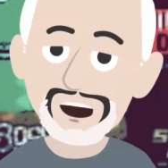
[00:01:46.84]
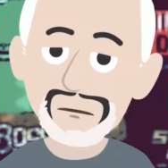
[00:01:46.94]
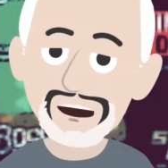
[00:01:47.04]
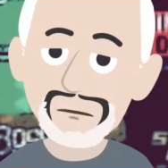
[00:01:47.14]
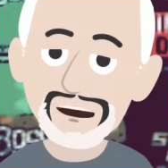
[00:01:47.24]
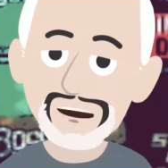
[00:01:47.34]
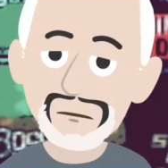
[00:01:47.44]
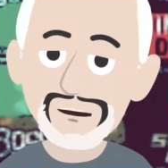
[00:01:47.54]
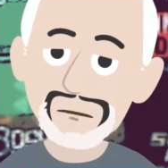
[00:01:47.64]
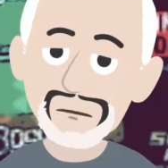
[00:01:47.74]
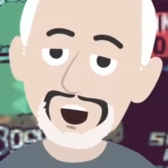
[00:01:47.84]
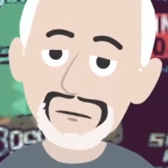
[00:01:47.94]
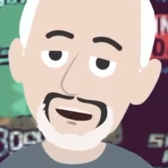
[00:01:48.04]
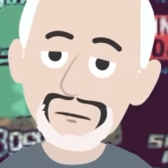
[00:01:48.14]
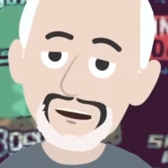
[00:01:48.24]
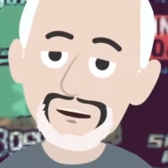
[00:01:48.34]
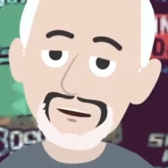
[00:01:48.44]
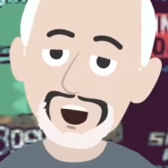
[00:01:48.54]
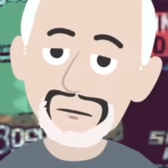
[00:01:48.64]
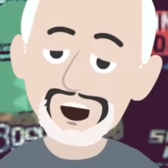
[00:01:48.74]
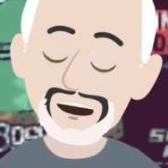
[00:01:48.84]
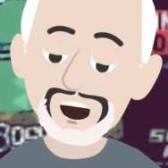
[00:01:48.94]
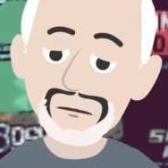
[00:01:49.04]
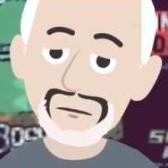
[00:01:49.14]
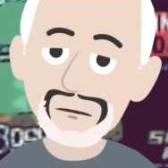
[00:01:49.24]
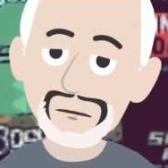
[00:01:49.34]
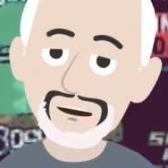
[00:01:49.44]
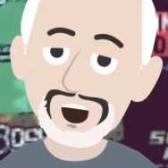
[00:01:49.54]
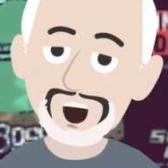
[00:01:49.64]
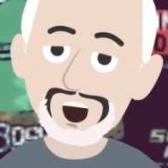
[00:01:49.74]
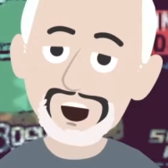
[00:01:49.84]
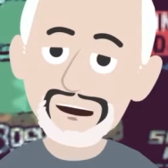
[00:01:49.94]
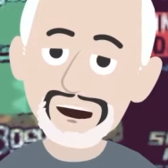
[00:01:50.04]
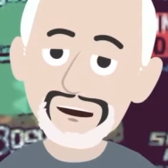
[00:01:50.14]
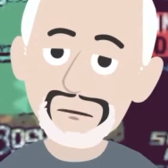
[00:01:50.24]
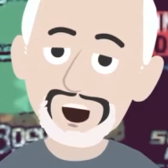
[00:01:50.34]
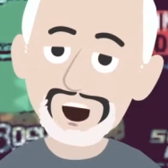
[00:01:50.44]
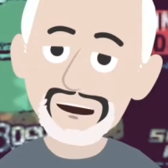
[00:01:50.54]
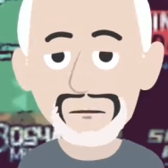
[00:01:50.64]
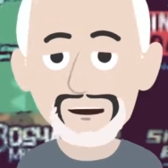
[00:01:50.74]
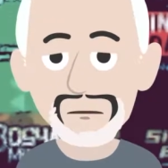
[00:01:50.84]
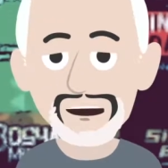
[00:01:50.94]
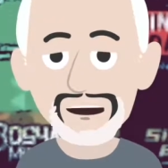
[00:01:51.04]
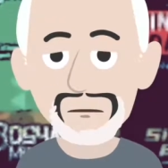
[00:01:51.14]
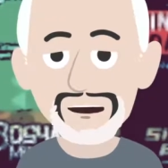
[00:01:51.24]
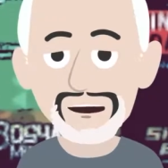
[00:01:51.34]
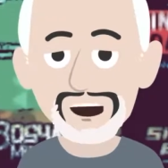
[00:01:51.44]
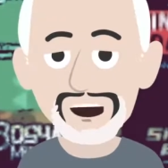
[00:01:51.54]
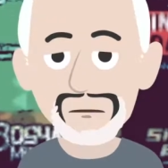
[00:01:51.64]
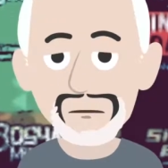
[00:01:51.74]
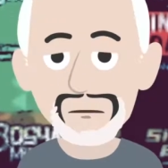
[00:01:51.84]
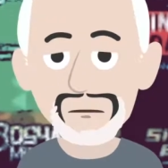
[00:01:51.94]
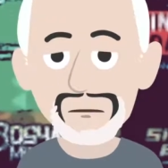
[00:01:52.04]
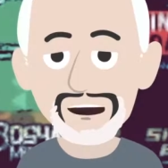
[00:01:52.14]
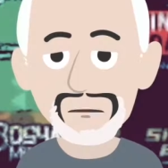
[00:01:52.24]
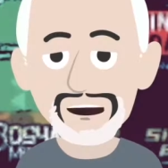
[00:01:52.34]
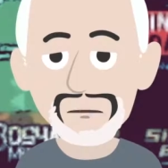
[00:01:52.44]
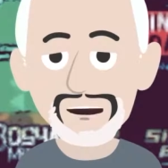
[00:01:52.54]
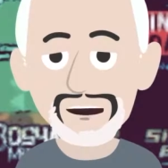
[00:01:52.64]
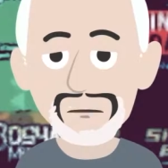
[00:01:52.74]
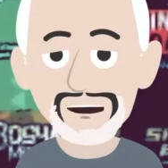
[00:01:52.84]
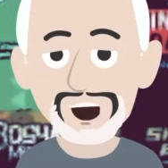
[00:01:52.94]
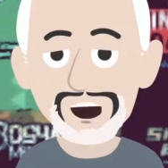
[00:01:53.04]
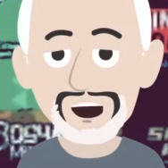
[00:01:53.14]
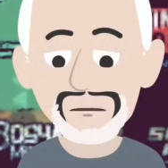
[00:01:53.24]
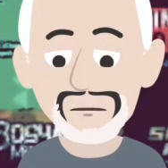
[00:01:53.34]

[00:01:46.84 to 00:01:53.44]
you are connected to a corporate location, all the security, you have physical security guards.